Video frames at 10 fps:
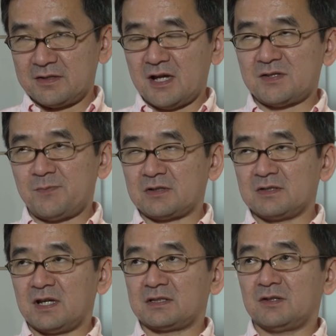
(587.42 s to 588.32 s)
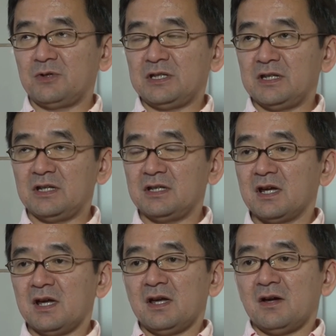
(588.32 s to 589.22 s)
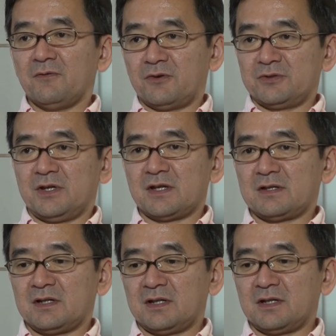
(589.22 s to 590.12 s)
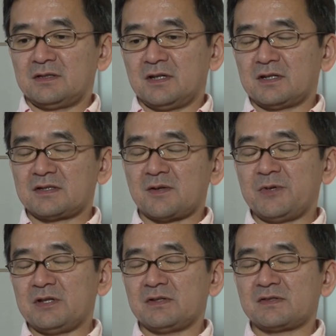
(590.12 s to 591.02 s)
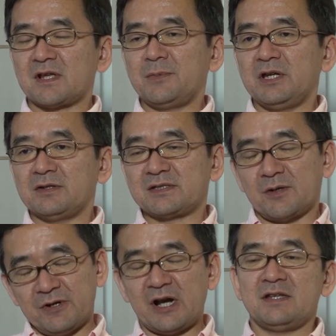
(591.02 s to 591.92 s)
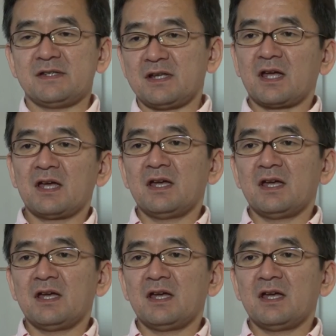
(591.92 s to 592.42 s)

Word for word: aspect that we need for the, the stabi stabi stabilizing